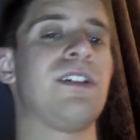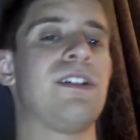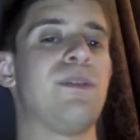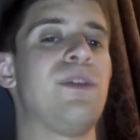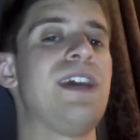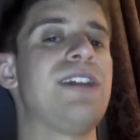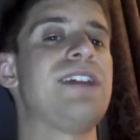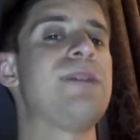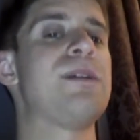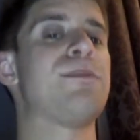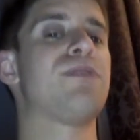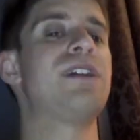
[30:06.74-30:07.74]
we had
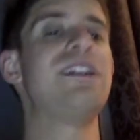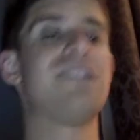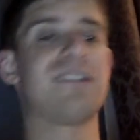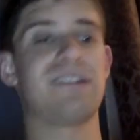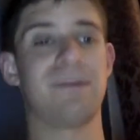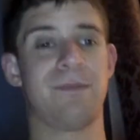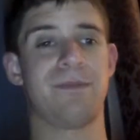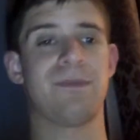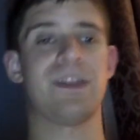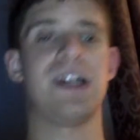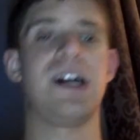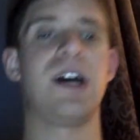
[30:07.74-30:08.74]
Damian Priest
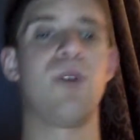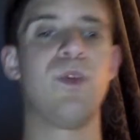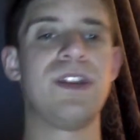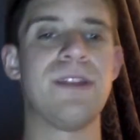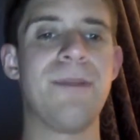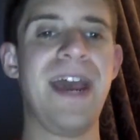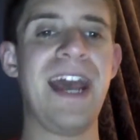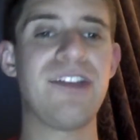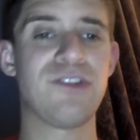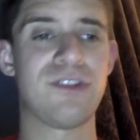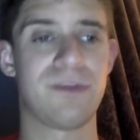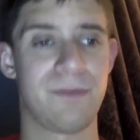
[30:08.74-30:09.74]
uh, win the
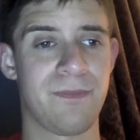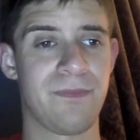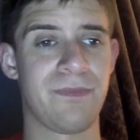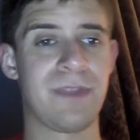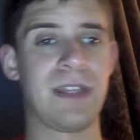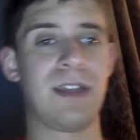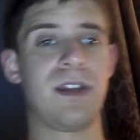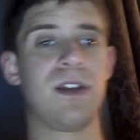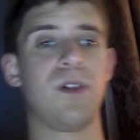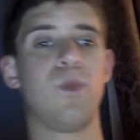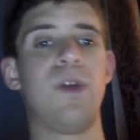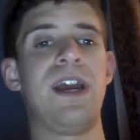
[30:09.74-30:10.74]
match,
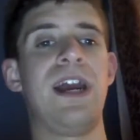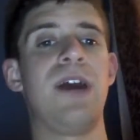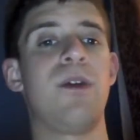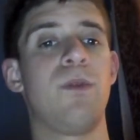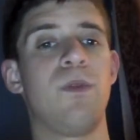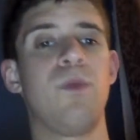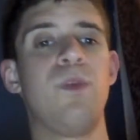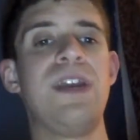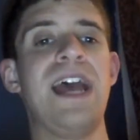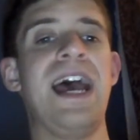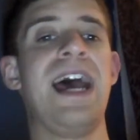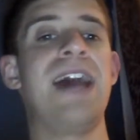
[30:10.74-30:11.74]
where we
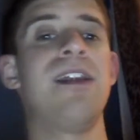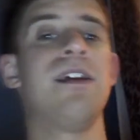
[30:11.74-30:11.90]
had